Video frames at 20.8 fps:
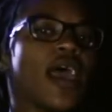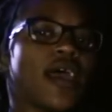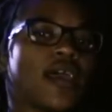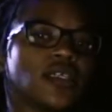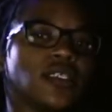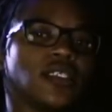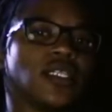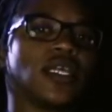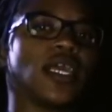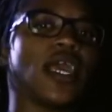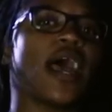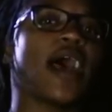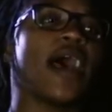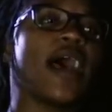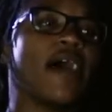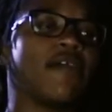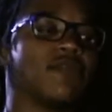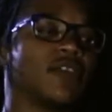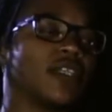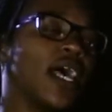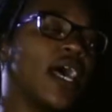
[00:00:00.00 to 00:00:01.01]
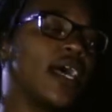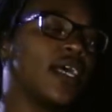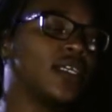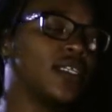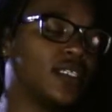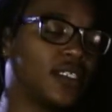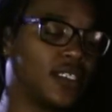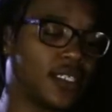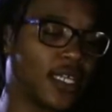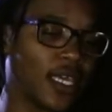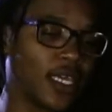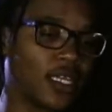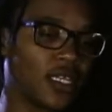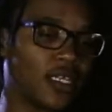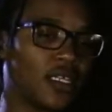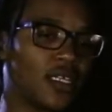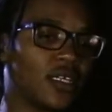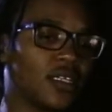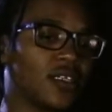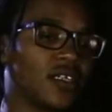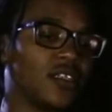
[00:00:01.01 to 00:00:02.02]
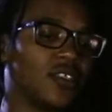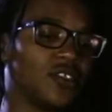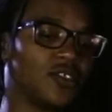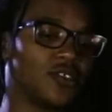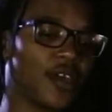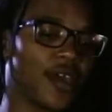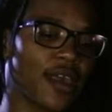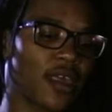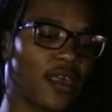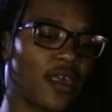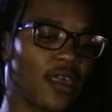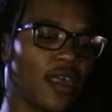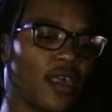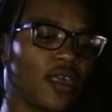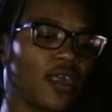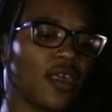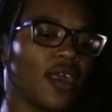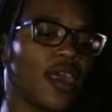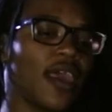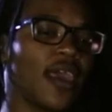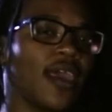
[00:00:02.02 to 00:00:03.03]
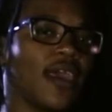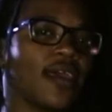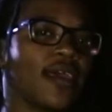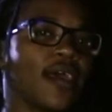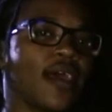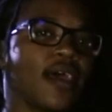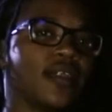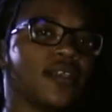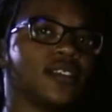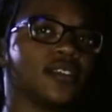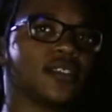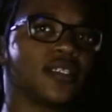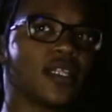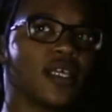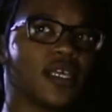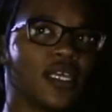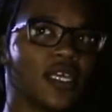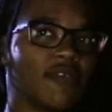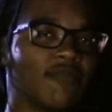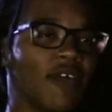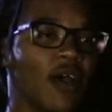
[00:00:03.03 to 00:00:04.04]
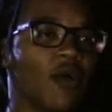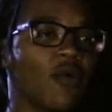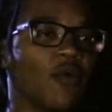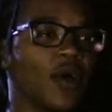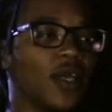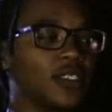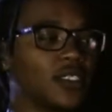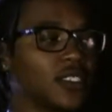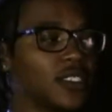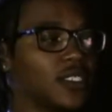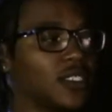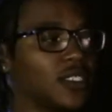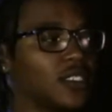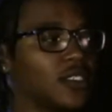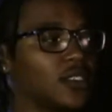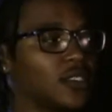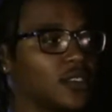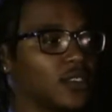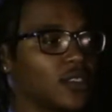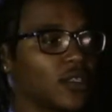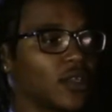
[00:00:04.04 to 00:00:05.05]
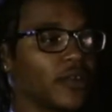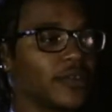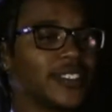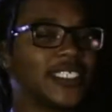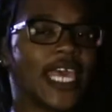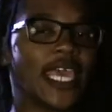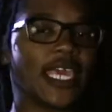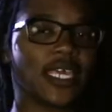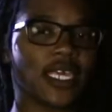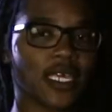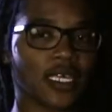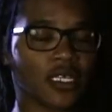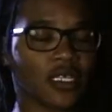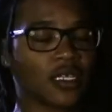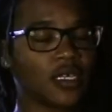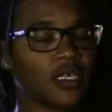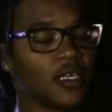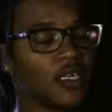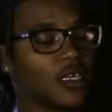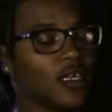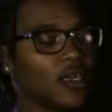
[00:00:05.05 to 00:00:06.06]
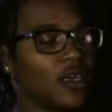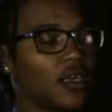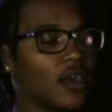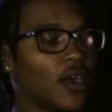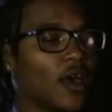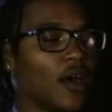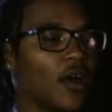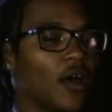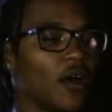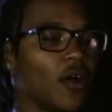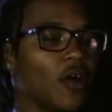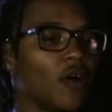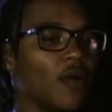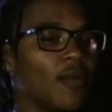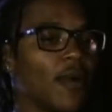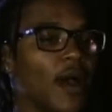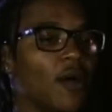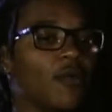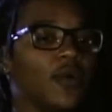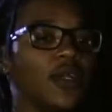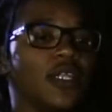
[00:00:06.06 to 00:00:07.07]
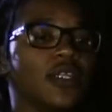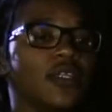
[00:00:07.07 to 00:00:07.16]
Actually, I have not dated another drag king, and honestly, if I wasn't, you know, taken, that